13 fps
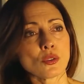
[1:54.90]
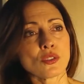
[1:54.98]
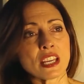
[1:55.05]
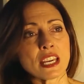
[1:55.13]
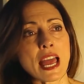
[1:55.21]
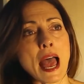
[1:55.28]

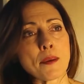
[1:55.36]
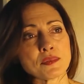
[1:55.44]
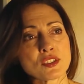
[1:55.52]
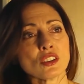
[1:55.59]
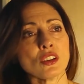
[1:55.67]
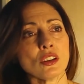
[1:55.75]
that
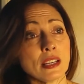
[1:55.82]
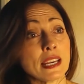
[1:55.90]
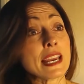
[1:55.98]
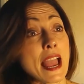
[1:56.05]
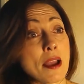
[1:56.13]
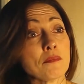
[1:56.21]
absolutely
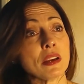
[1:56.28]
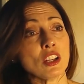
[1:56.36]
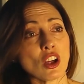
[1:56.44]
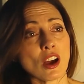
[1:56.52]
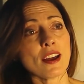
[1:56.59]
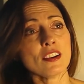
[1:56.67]
can be
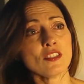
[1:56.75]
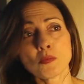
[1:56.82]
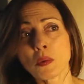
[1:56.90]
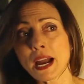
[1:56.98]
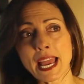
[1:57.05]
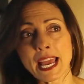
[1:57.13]
learned
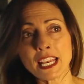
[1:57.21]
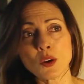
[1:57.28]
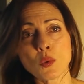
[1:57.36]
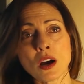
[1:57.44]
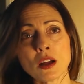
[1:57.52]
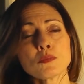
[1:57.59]
by
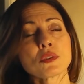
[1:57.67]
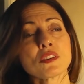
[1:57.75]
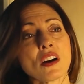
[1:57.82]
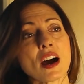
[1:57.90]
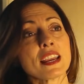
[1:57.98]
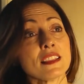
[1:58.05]
anyone,
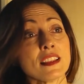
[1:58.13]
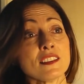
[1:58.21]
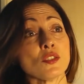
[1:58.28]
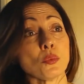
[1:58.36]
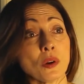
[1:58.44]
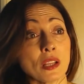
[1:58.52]
provided there's
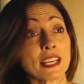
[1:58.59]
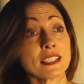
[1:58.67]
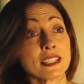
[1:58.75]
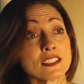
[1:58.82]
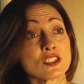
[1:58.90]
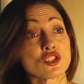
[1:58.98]
a
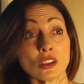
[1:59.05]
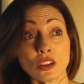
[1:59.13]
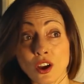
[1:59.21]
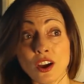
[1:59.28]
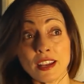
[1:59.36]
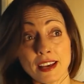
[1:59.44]
willingness to
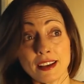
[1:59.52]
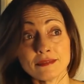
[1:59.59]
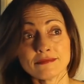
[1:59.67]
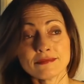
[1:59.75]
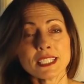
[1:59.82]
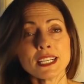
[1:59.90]
learn it
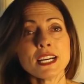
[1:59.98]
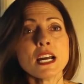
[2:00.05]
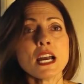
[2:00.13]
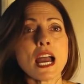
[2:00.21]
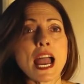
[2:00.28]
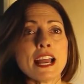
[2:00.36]

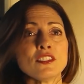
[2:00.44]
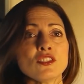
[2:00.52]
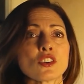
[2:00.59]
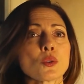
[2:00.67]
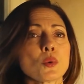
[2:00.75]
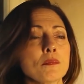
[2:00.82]
and to
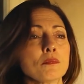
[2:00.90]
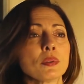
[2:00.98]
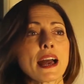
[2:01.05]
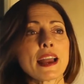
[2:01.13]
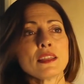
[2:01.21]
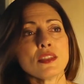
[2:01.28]
quit
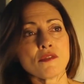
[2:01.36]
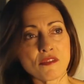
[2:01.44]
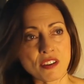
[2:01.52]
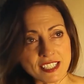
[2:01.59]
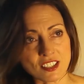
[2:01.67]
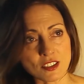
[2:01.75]
playing the
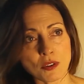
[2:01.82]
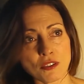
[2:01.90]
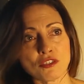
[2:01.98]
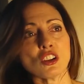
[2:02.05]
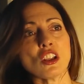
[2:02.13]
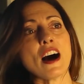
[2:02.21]
victim of
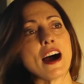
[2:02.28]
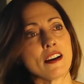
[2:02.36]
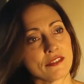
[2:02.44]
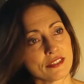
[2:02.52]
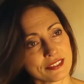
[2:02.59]
your life.